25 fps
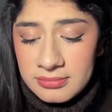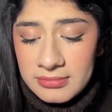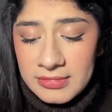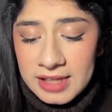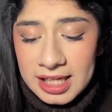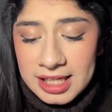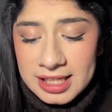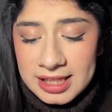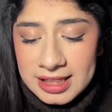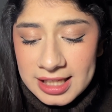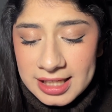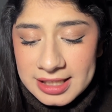
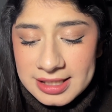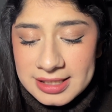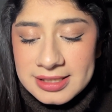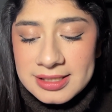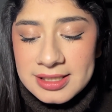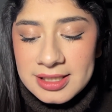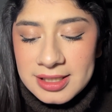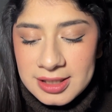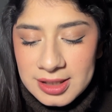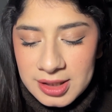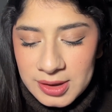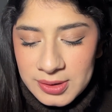And that's
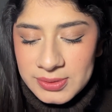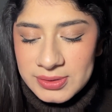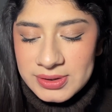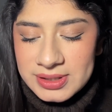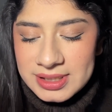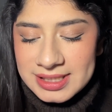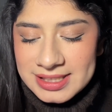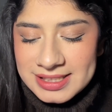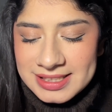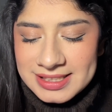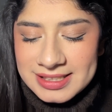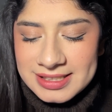the
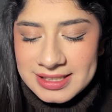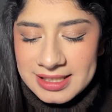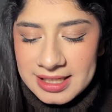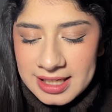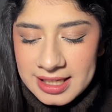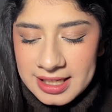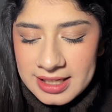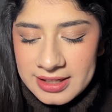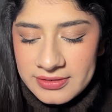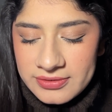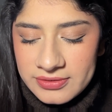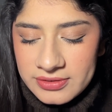closest
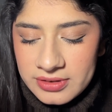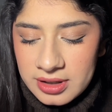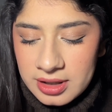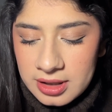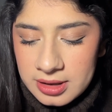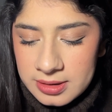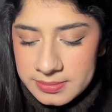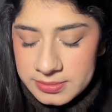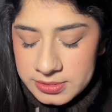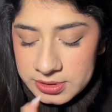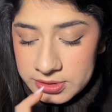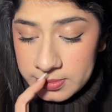I've
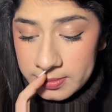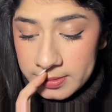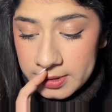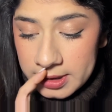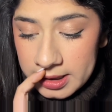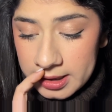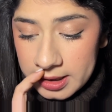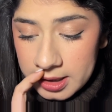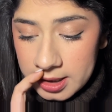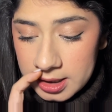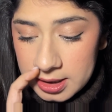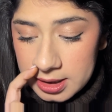come to my
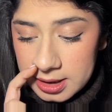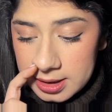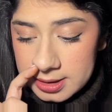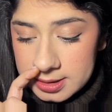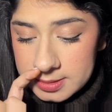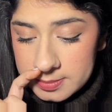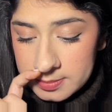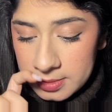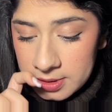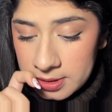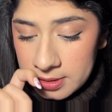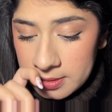heart
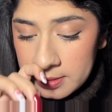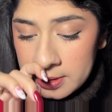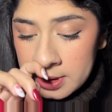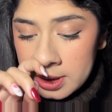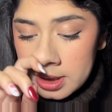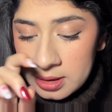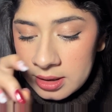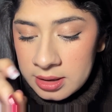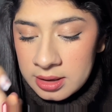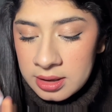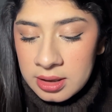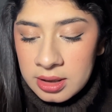
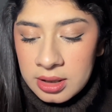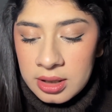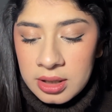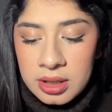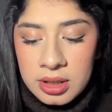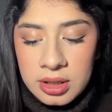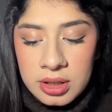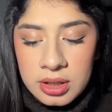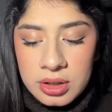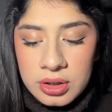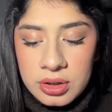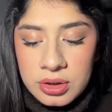exploding.
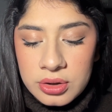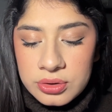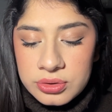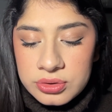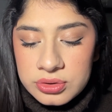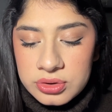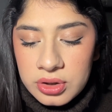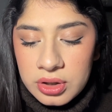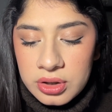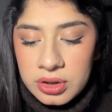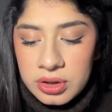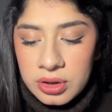
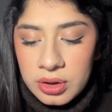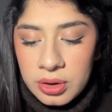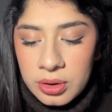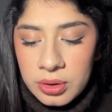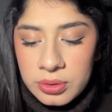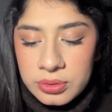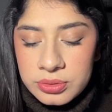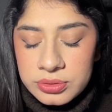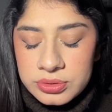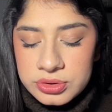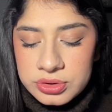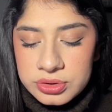Who's gonna
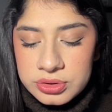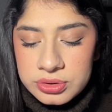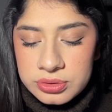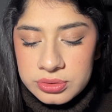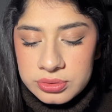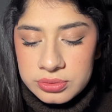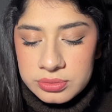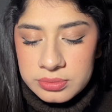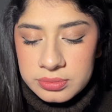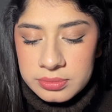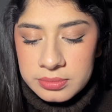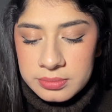hold you?
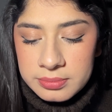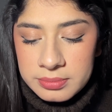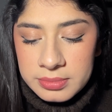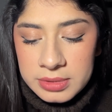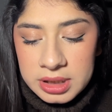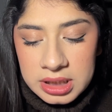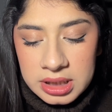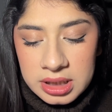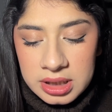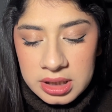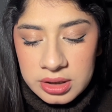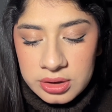
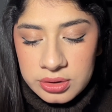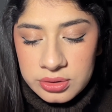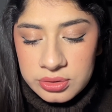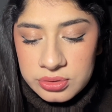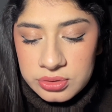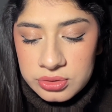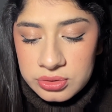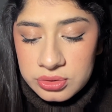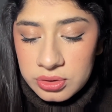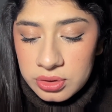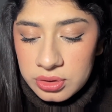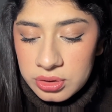Me.
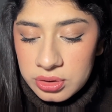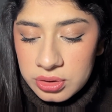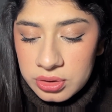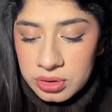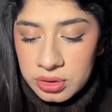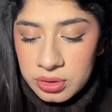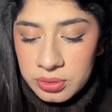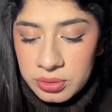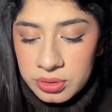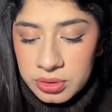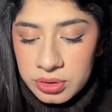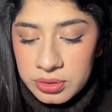Who's gonna
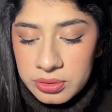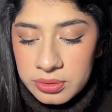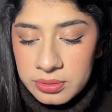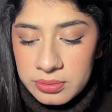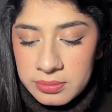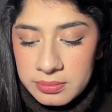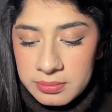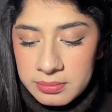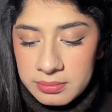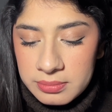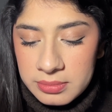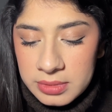know you?
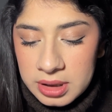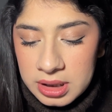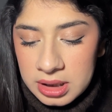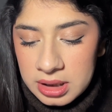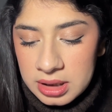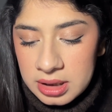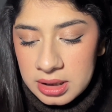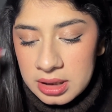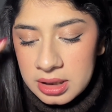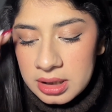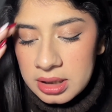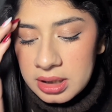
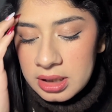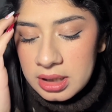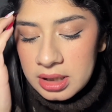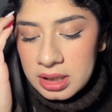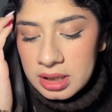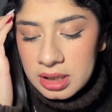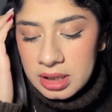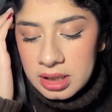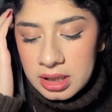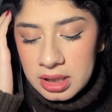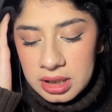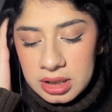Me.
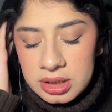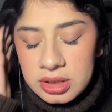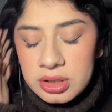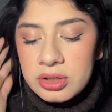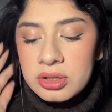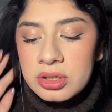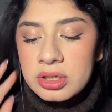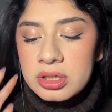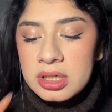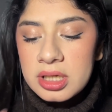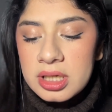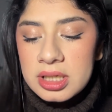And
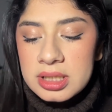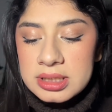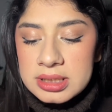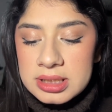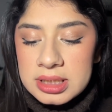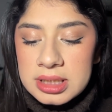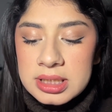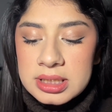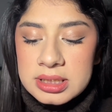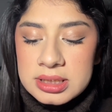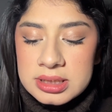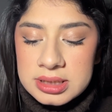you're not
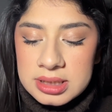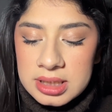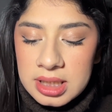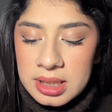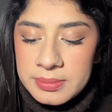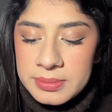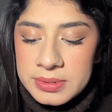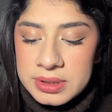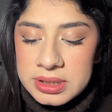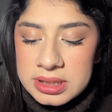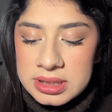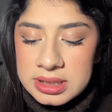Dylan
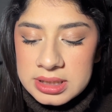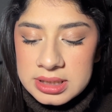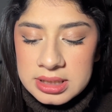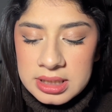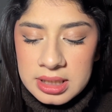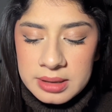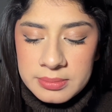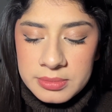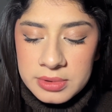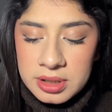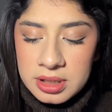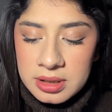Thomas,
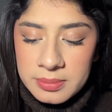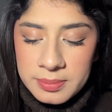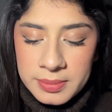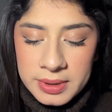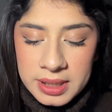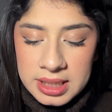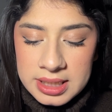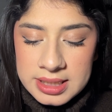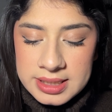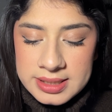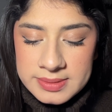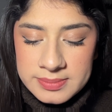I'm not
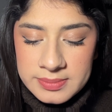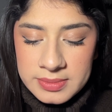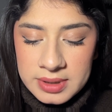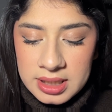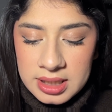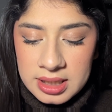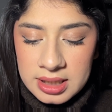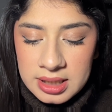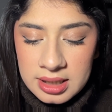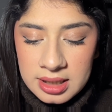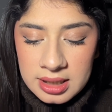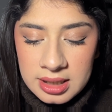Patti
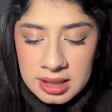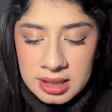Smith.